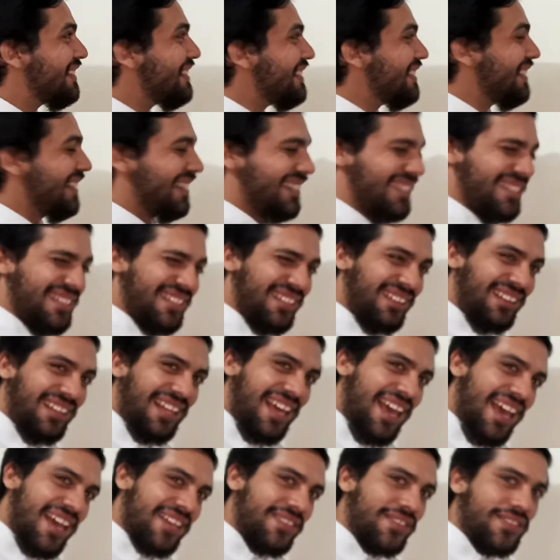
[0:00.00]
is
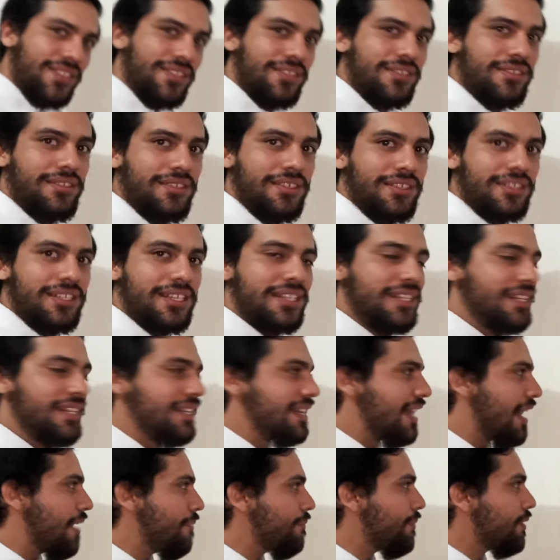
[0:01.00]
less than the
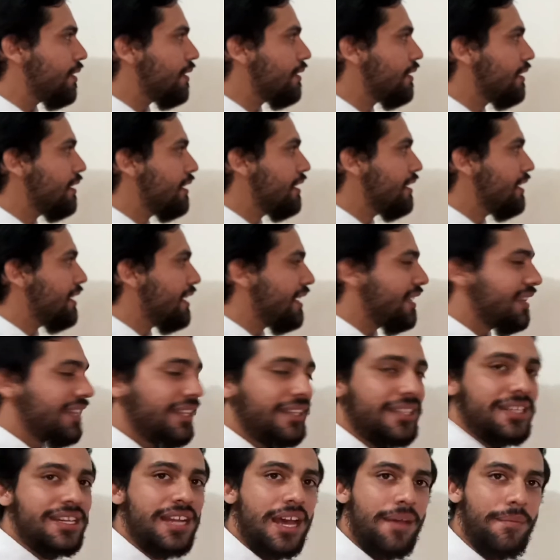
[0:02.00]
number in the
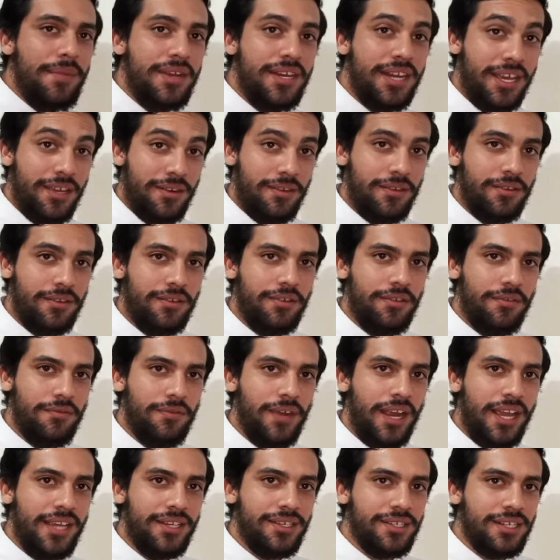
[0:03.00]
denominator,
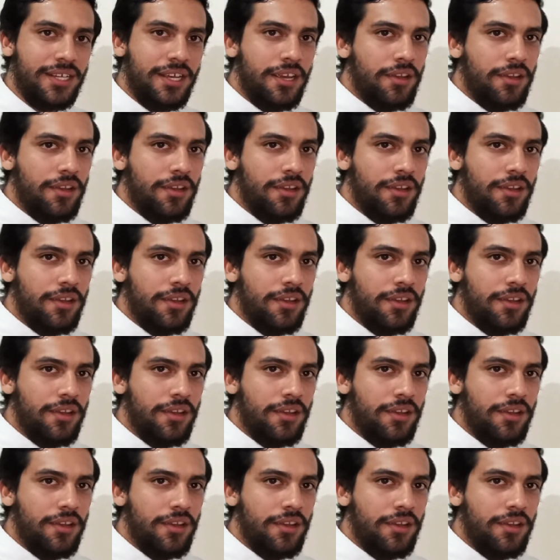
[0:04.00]
right?